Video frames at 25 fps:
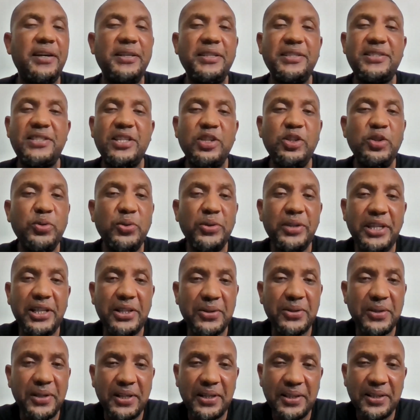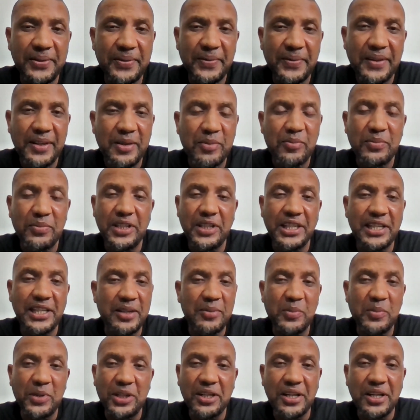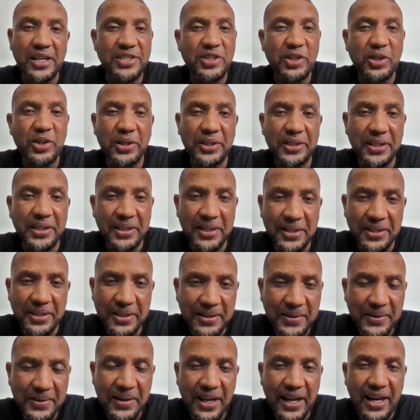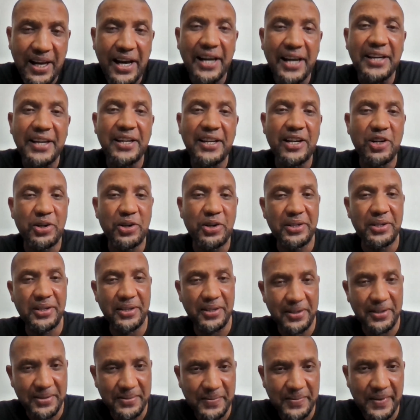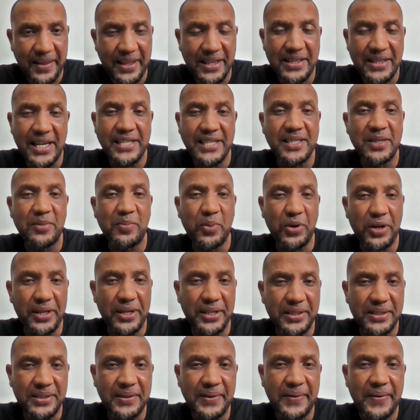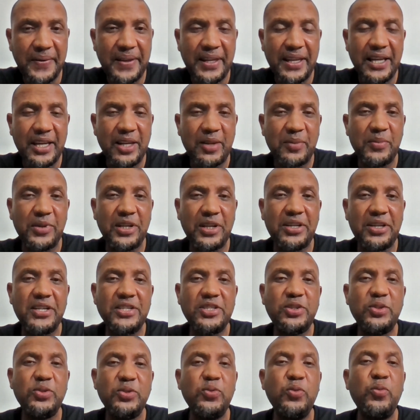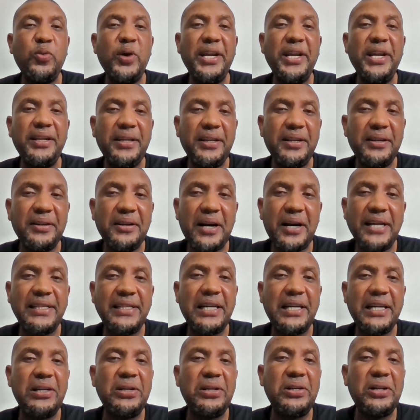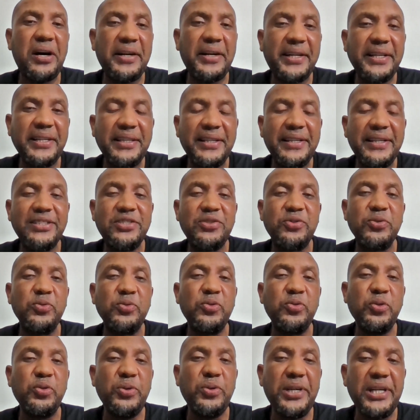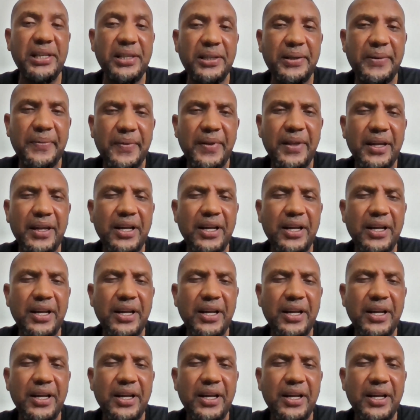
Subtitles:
It's a new era, Nikki, because you go there, I can go there. That's the point. Because you went there and unlock it, it's real.